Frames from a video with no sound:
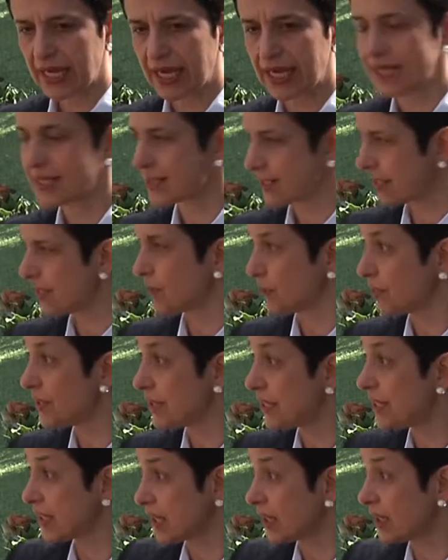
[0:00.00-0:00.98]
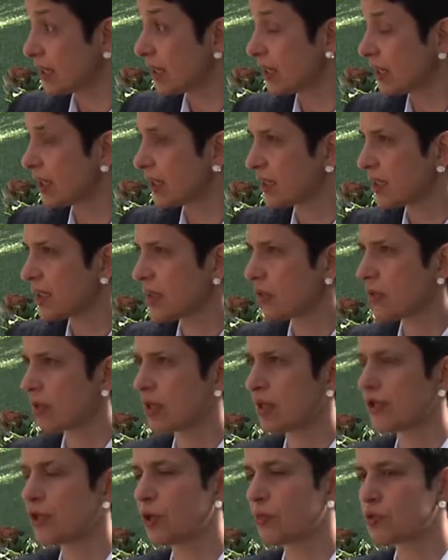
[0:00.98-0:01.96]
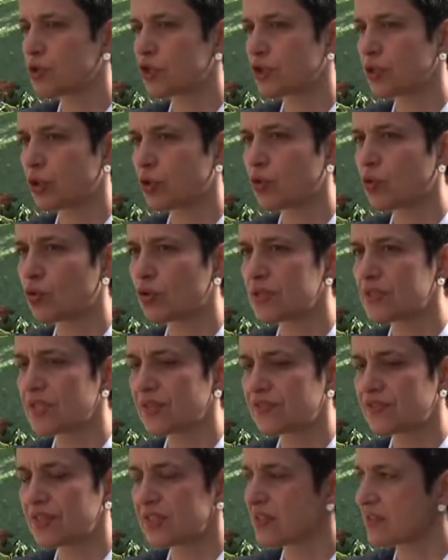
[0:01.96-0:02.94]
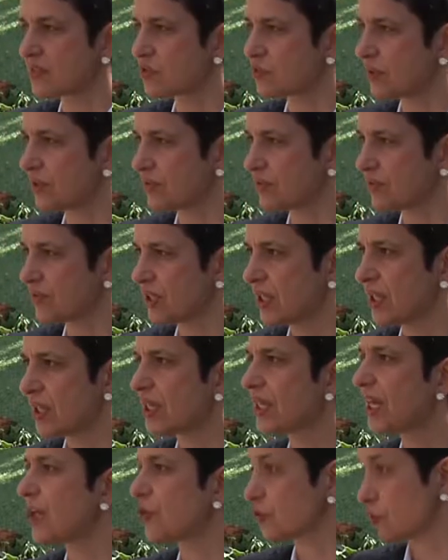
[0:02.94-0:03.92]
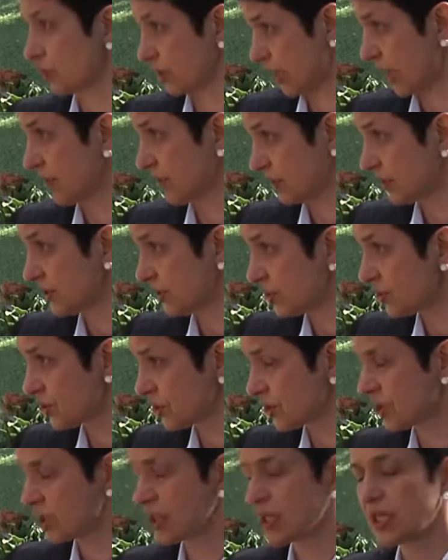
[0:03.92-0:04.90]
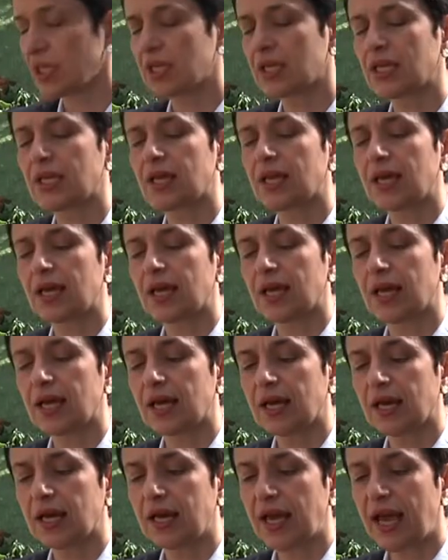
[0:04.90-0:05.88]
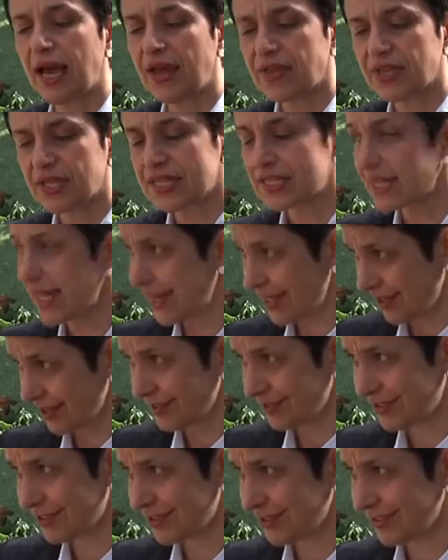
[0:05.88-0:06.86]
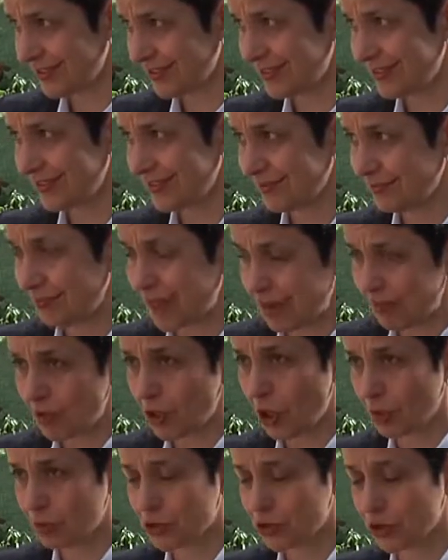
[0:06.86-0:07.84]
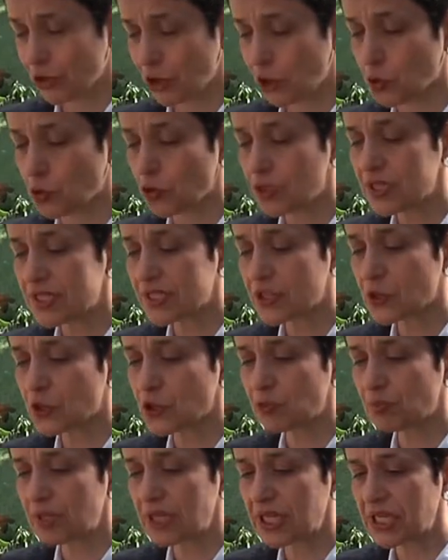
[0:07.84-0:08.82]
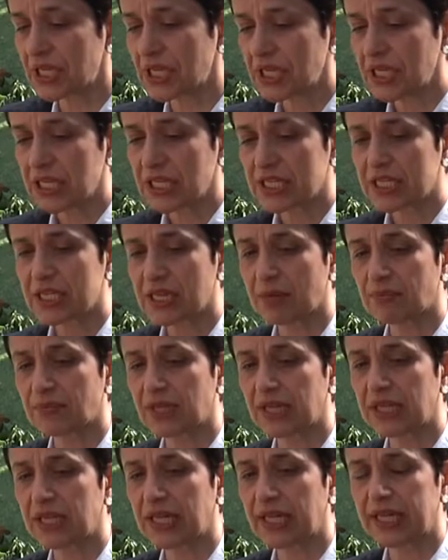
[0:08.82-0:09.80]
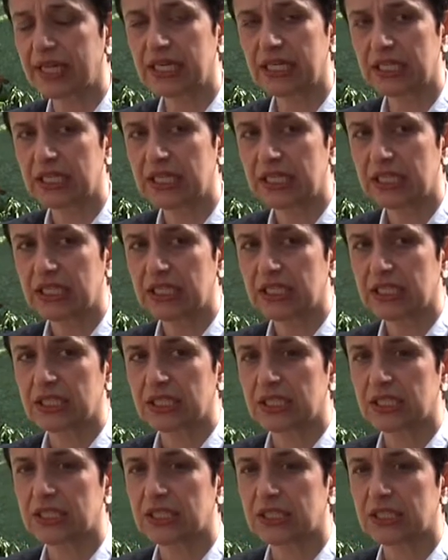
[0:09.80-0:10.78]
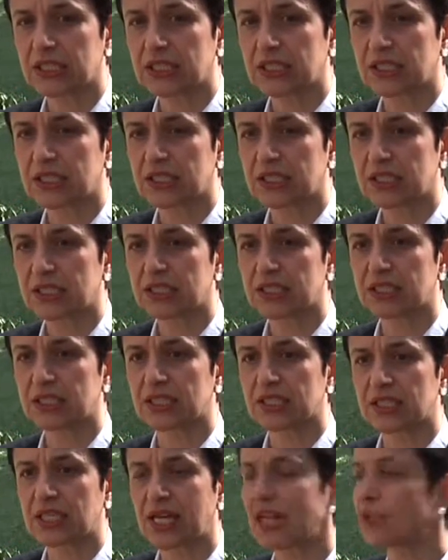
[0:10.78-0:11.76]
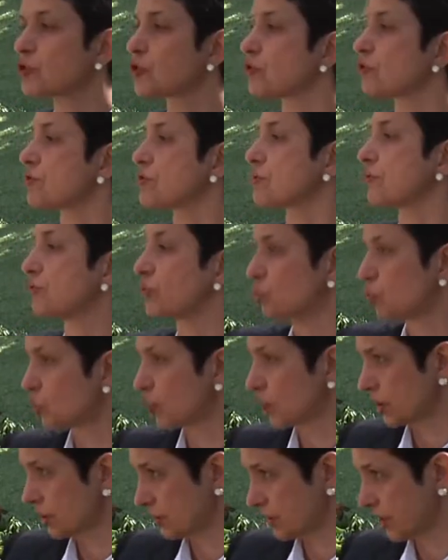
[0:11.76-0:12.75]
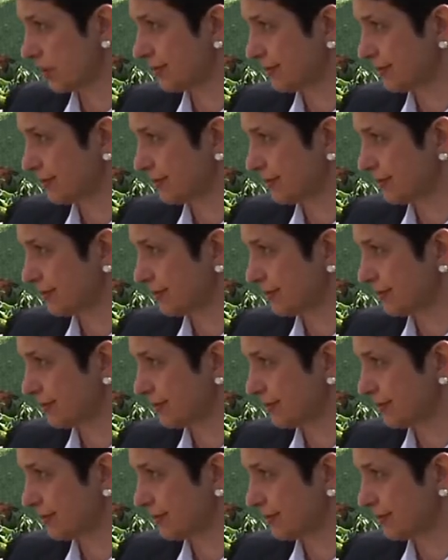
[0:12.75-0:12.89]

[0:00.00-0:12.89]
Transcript: as within a, a, a, an optional course that deals with cultural heritage. Uh, and the second, maybe optional course, could be something like uh, the cultures of the world,